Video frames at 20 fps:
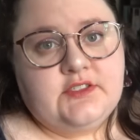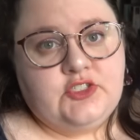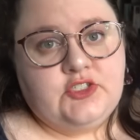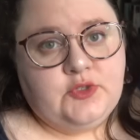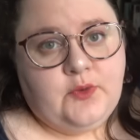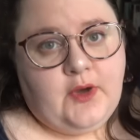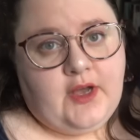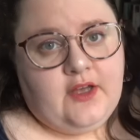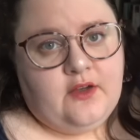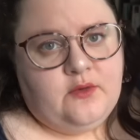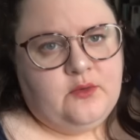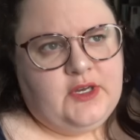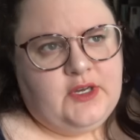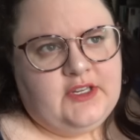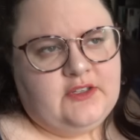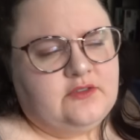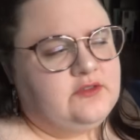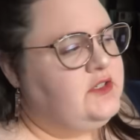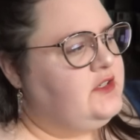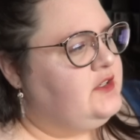duo,
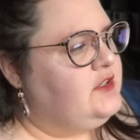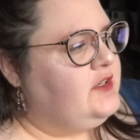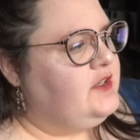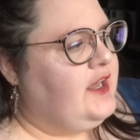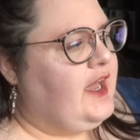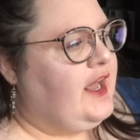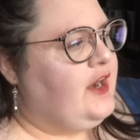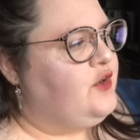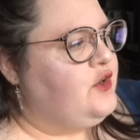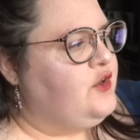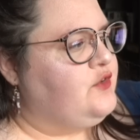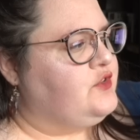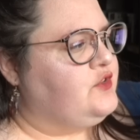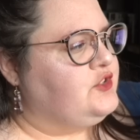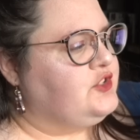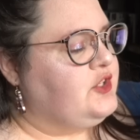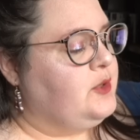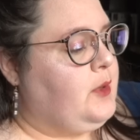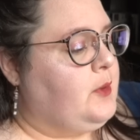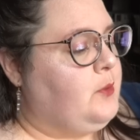well, I don't know if
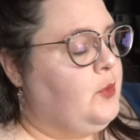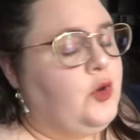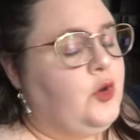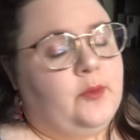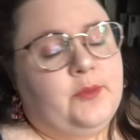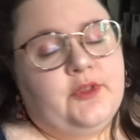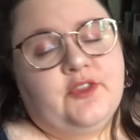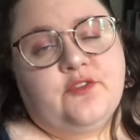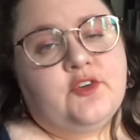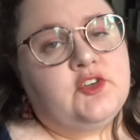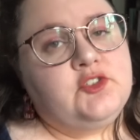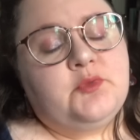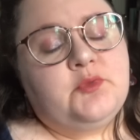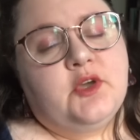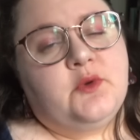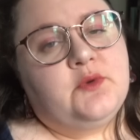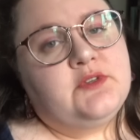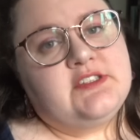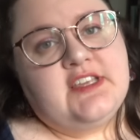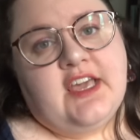there's going to be more, but the first
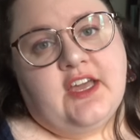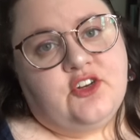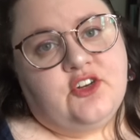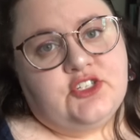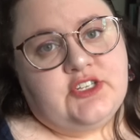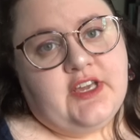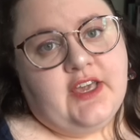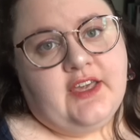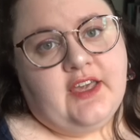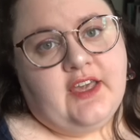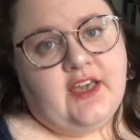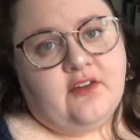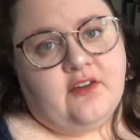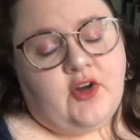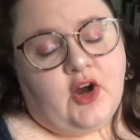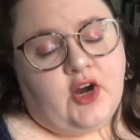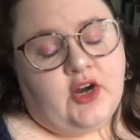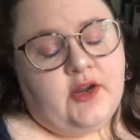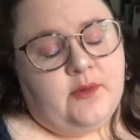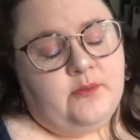book was The Undertaking of
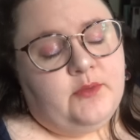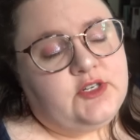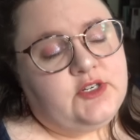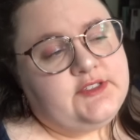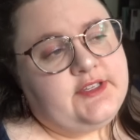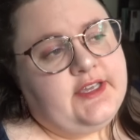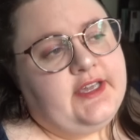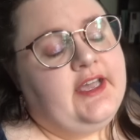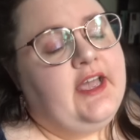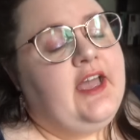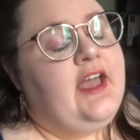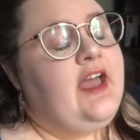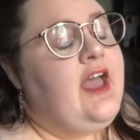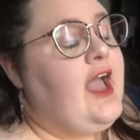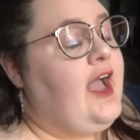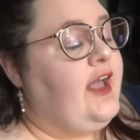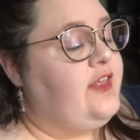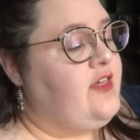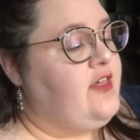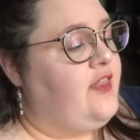Heart and Mercy.
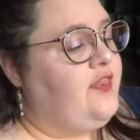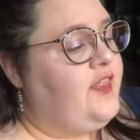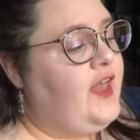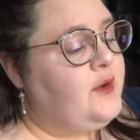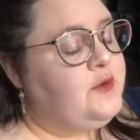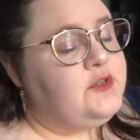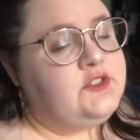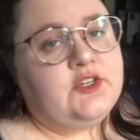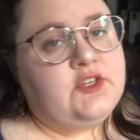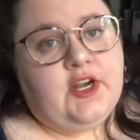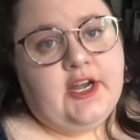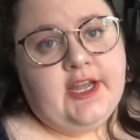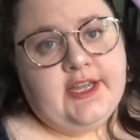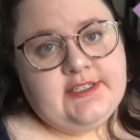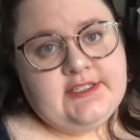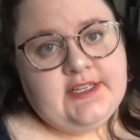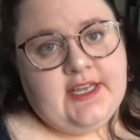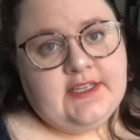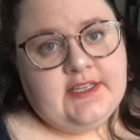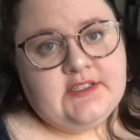I thought that was
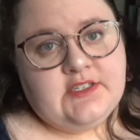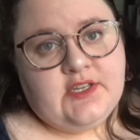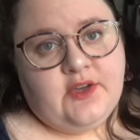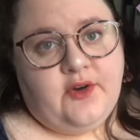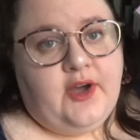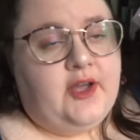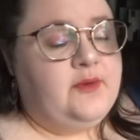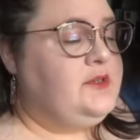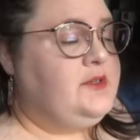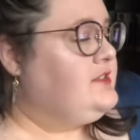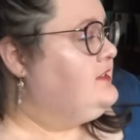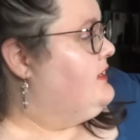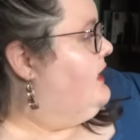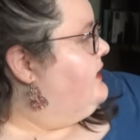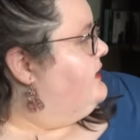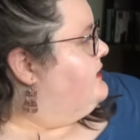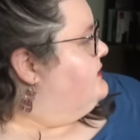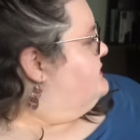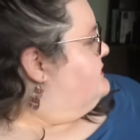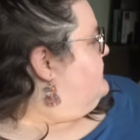great, and so I'm excited